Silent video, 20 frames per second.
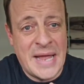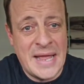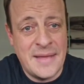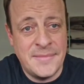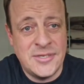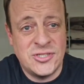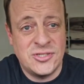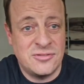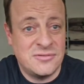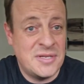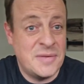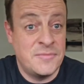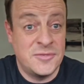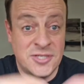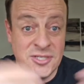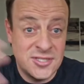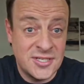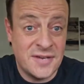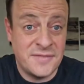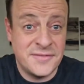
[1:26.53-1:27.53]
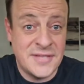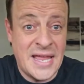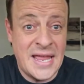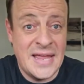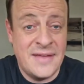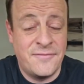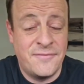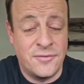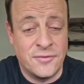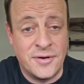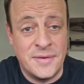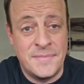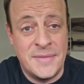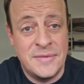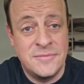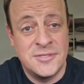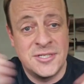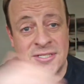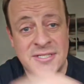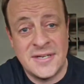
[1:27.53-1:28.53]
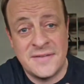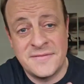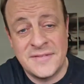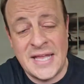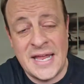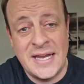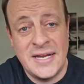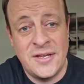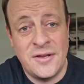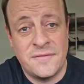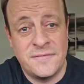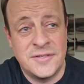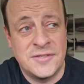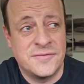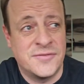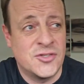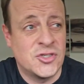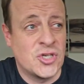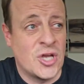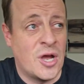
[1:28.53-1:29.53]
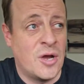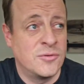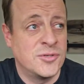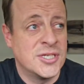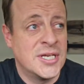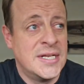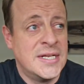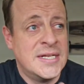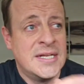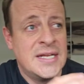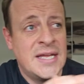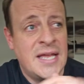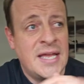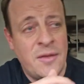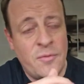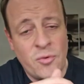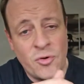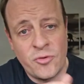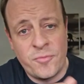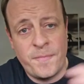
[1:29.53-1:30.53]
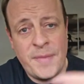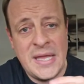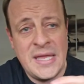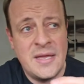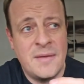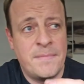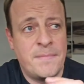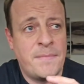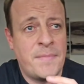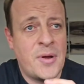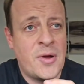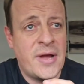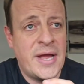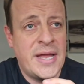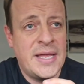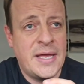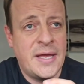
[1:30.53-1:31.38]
It's just it was a tough day for him. It was a tough day at the office for Scholes. He was beaten by